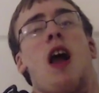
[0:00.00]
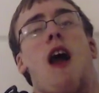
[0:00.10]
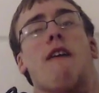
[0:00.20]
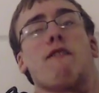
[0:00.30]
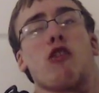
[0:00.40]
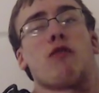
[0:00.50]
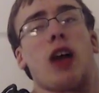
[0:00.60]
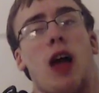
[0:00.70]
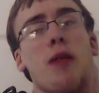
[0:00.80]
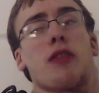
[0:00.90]
and Luffy
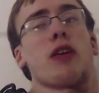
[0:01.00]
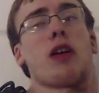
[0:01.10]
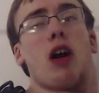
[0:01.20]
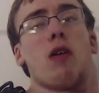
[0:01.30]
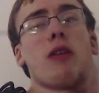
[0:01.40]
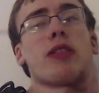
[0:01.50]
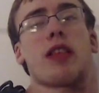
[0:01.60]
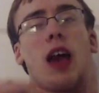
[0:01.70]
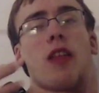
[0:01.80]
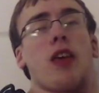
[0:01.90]
having to go and
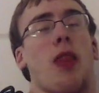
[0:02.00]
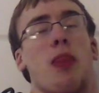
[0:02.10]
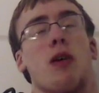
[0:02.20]
save him.